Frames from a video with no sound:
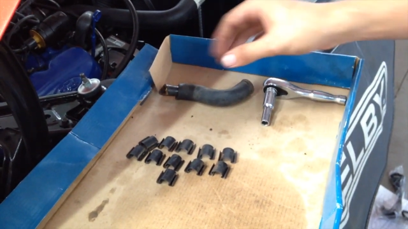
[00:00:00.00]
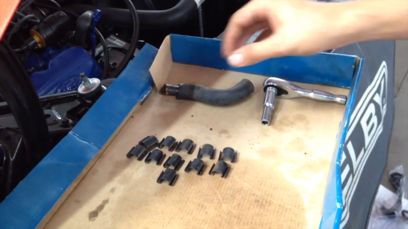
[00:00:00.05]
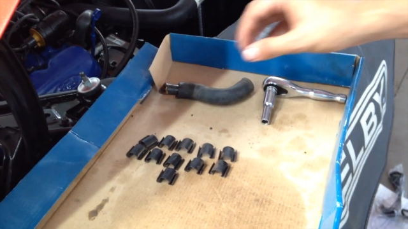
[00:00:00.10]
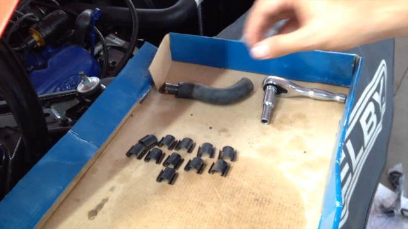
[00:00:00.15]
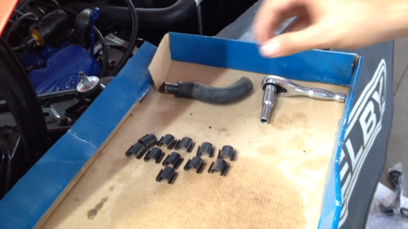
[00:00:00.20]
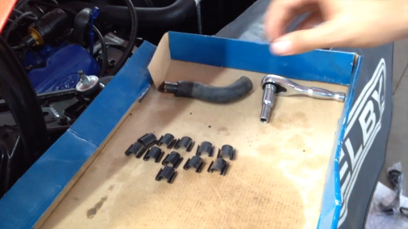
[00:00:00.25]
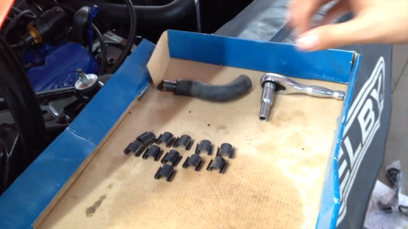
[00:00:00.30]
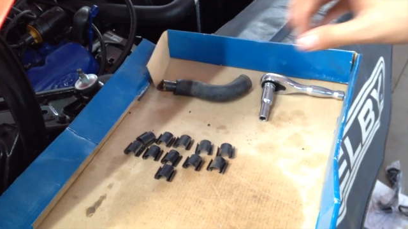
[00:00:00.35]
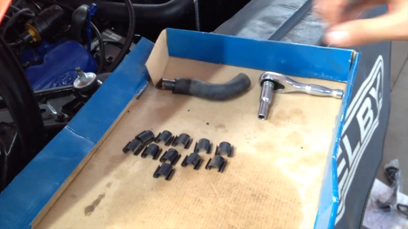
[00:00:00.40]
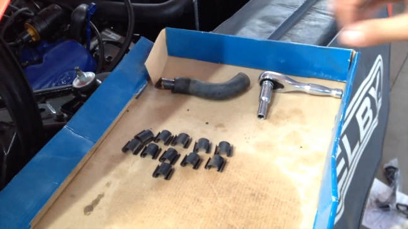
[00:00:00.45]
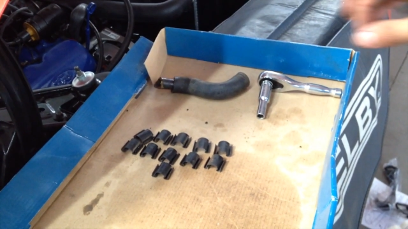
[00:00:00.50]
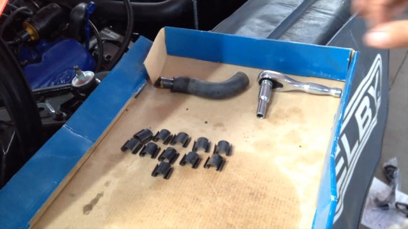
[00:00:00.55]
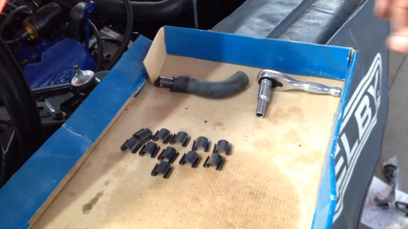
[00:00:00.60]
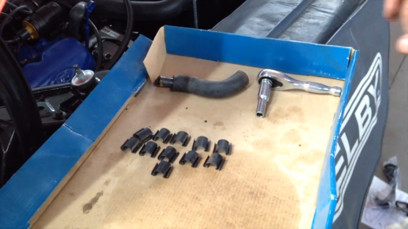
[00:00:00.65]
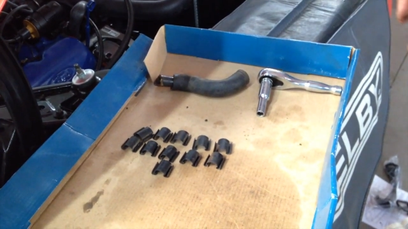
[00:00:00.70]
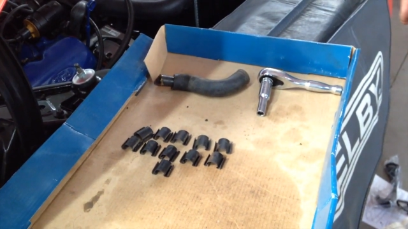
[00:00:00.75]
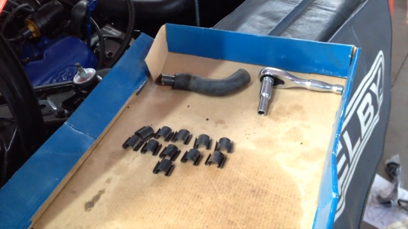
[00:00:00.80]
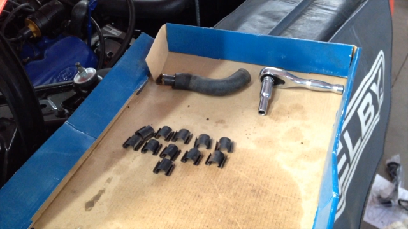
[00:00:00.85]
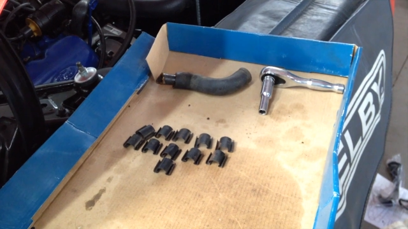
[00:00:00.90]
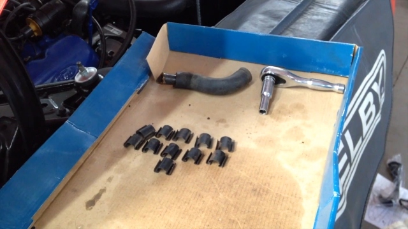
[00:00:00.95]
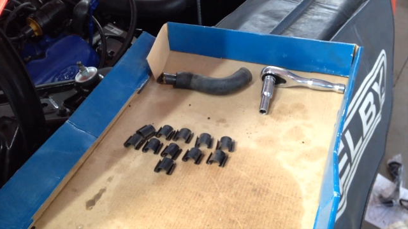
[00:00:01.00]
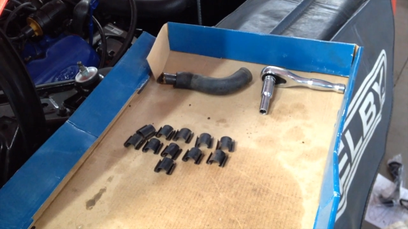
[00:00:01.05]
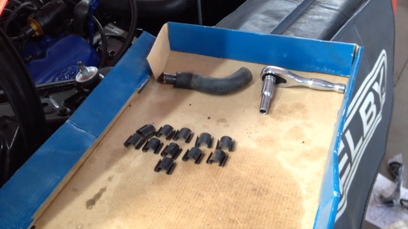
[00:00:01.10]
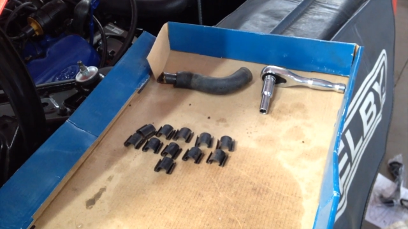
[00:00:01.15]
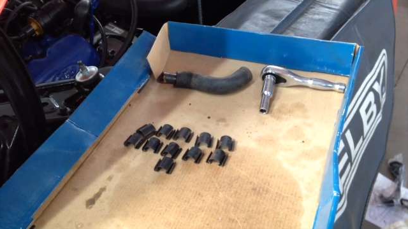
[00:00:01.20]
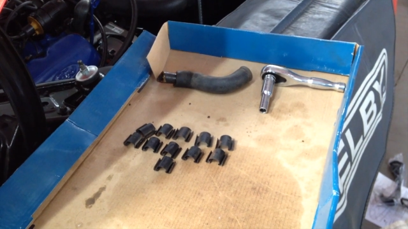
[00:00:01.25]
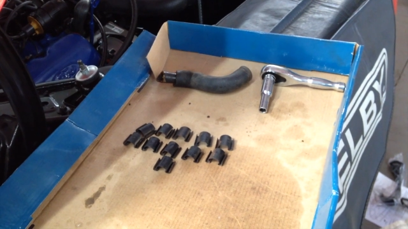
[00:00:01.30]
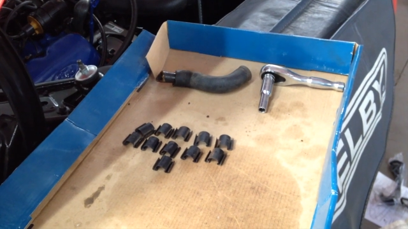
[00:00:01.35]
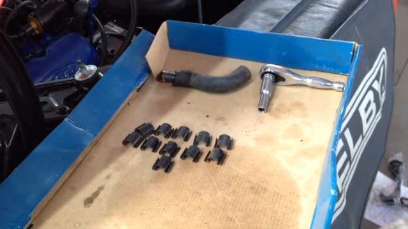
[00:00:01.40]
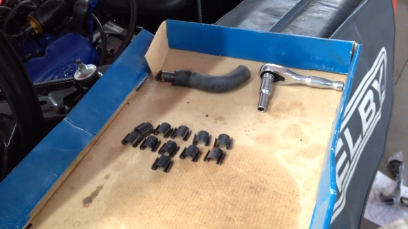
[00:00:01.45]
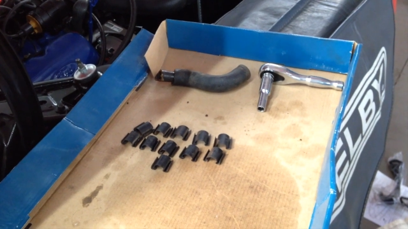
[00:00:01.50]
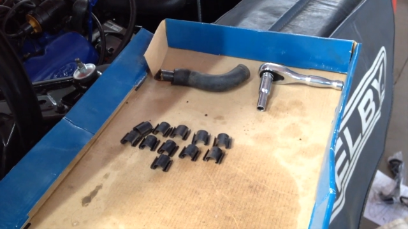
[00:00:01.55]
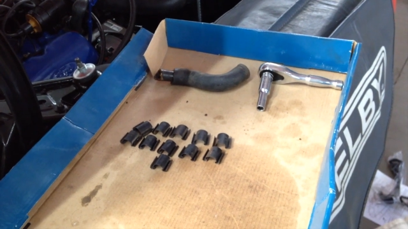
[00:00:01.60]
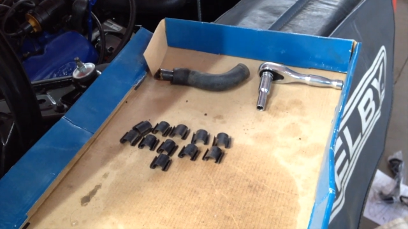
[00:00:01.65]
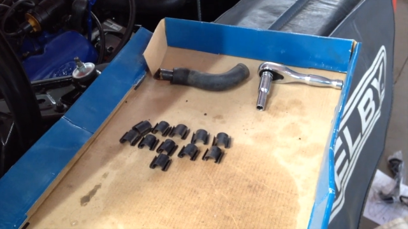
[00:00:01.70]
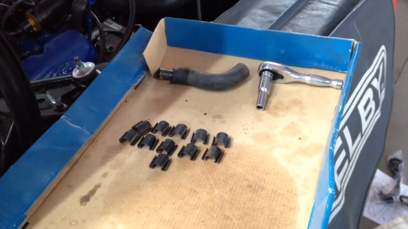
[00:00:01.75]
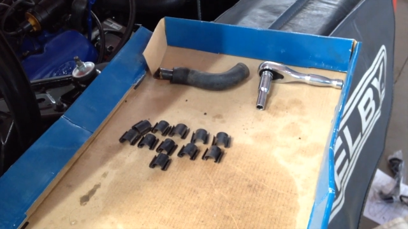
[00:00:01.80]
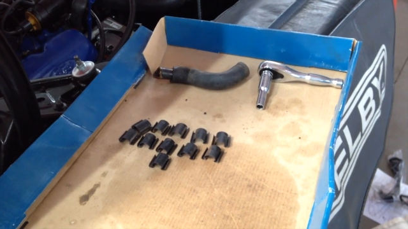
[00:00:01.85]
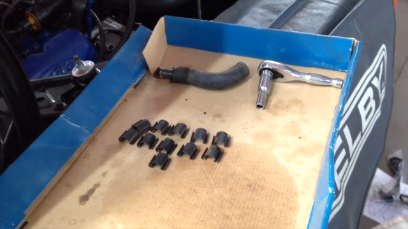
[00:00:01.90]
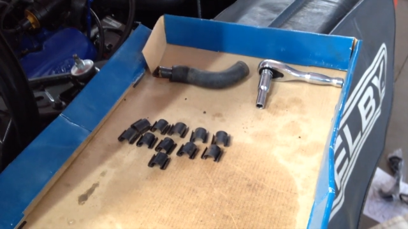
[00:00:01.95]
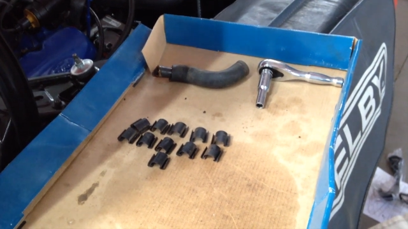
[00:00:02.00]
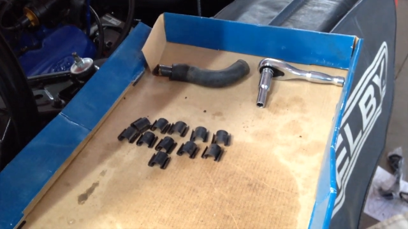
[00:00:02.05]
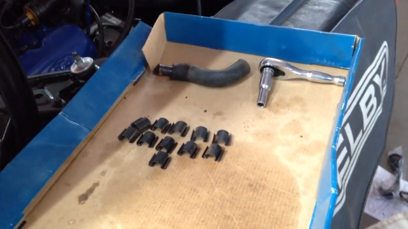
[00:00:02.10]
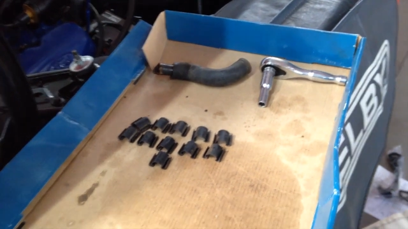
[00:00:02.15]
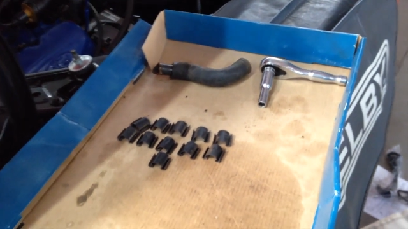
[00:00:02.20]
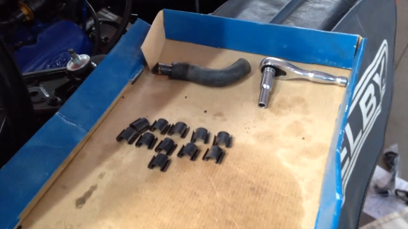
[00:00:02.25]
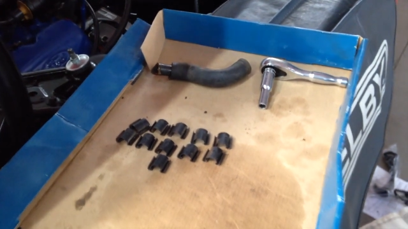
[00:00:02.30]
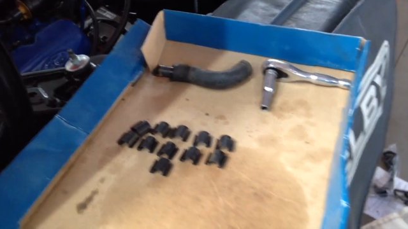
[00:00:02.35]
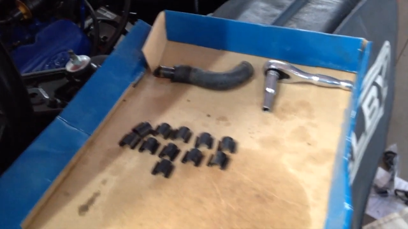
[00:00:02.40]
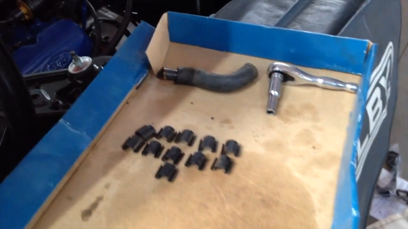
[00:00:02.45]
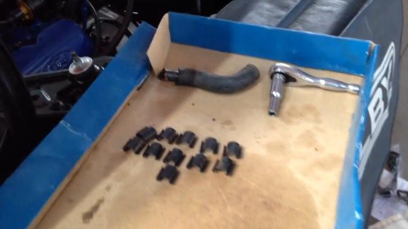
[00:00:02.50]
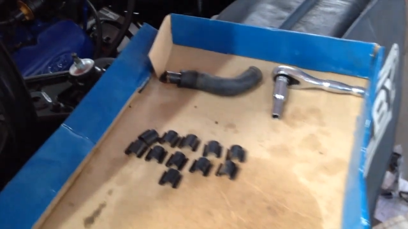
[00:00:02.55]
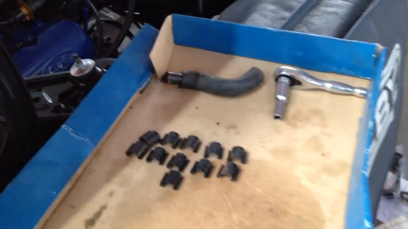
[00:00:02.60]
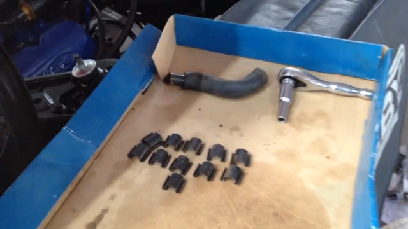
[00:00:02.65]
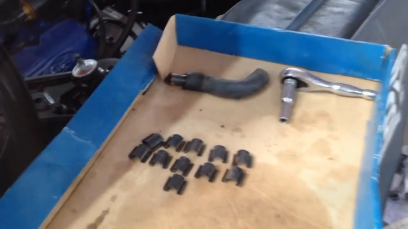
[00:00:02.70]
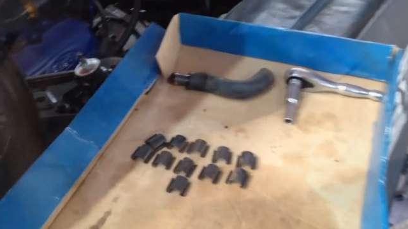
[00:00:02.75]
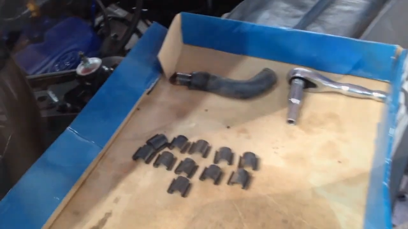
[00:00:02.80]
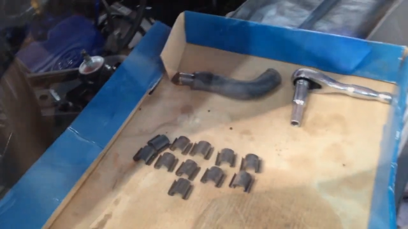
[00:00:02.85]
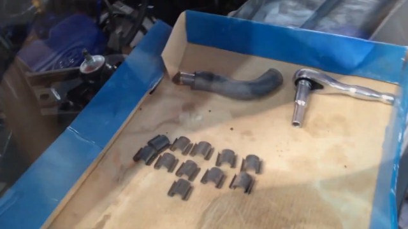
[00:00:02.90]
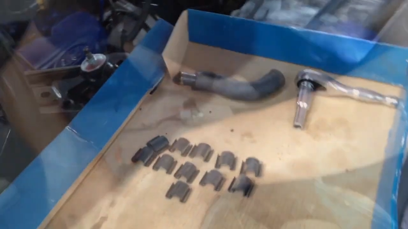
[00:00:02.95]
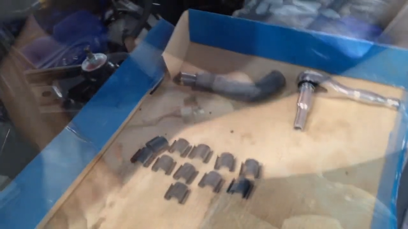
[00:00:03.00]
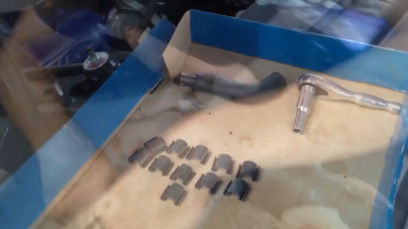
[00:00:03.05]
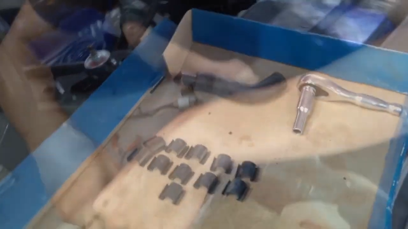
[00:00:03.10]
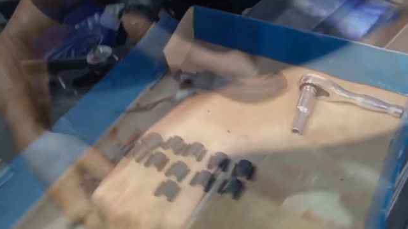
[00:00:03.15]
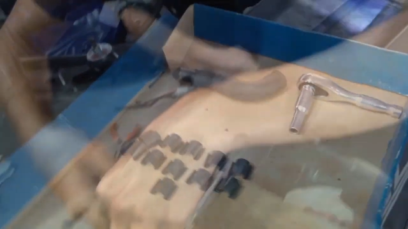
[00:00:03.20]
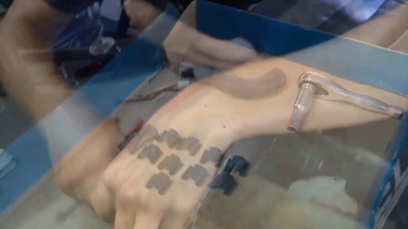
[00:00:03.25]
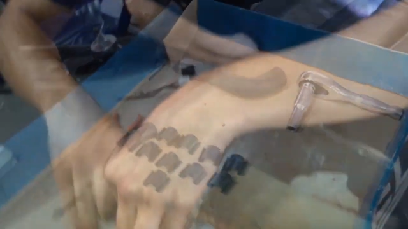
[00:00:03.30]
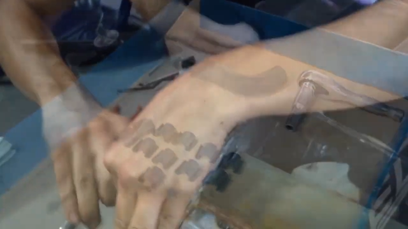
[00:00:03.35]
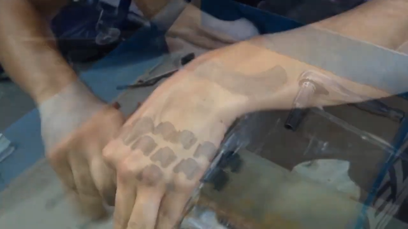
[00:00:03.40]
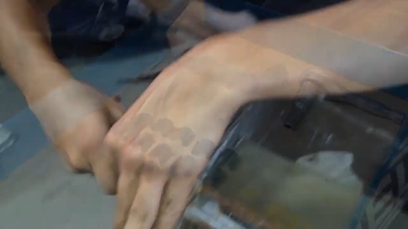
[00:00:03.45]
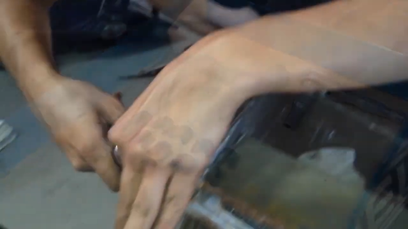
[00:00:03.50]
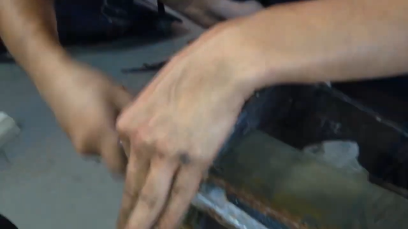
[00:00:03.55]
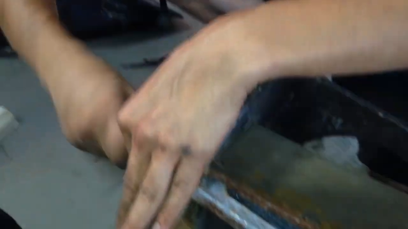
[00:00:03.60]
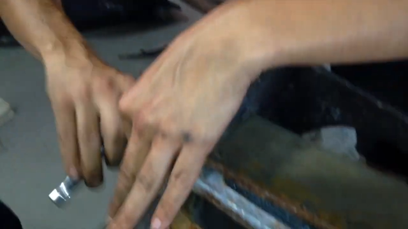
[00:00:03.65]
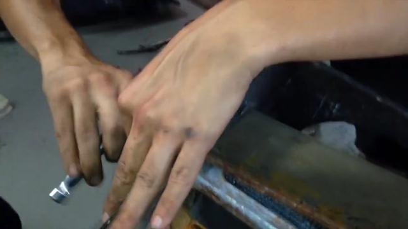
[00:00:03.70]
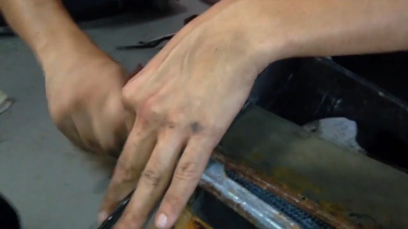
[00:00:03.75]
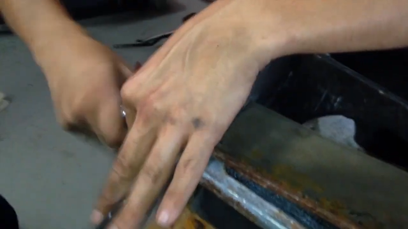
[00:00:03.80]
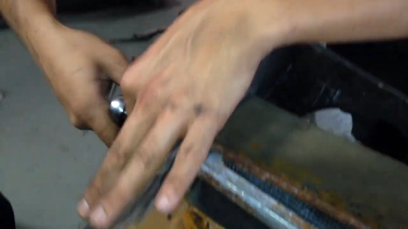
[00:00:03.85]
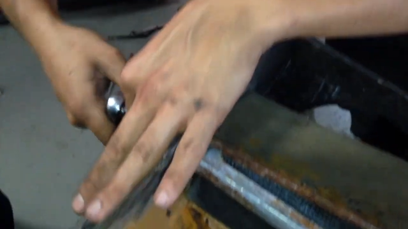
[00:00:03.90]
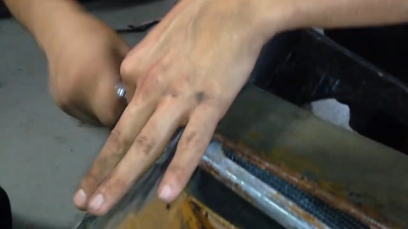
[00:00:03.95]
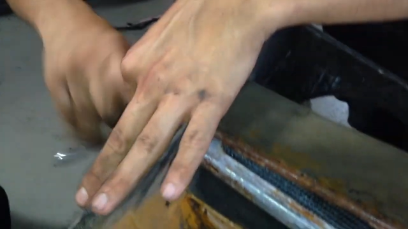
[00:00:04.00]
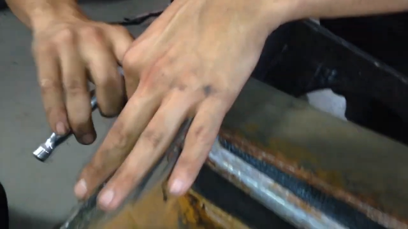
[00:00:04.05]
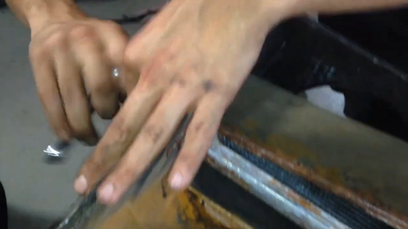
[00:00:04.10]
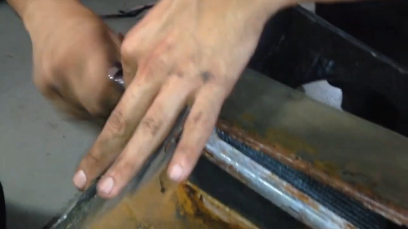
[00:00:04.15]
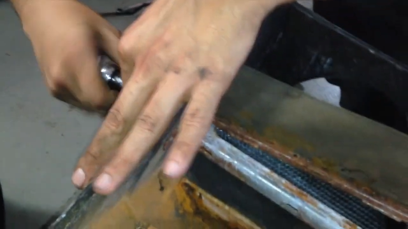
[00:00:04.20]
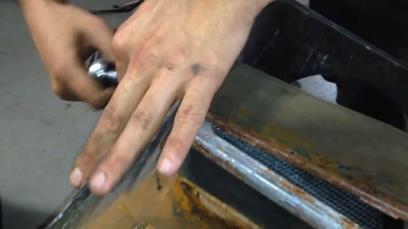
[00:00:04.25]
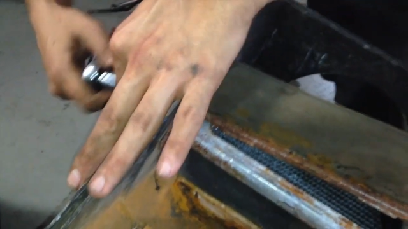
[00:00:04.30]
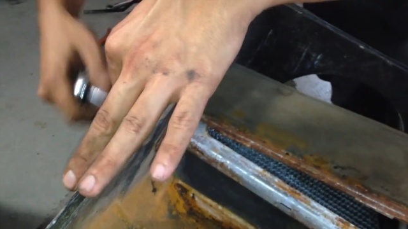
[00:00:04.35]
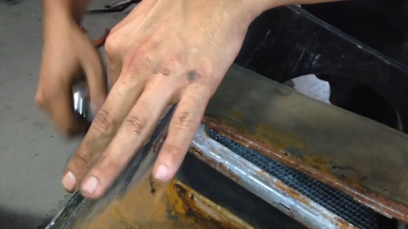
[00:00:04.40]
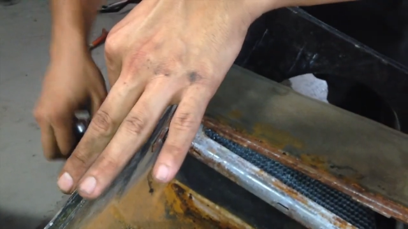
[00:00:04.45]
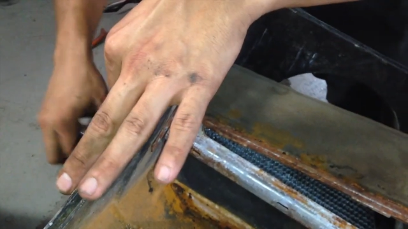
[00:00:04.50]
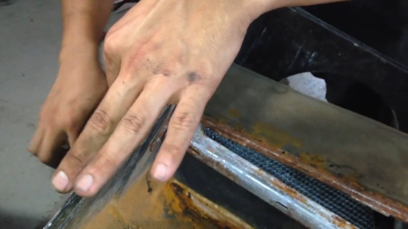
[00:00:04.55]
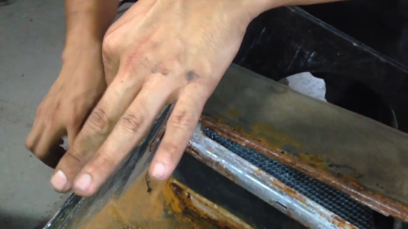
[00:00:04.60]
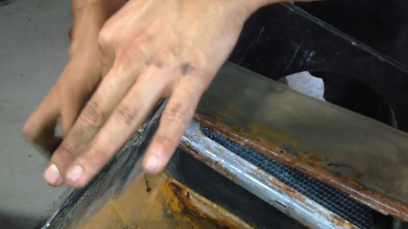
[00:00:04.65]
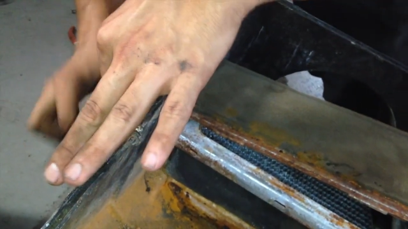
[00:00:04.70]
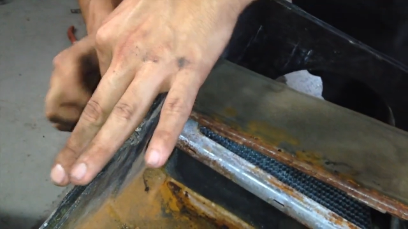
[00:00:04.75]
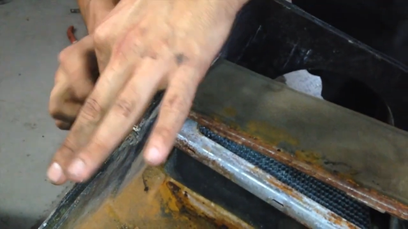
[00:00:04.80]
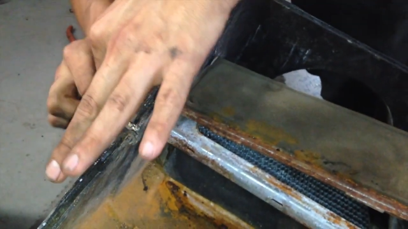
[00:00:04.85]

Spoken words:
[unreadable: no face in view]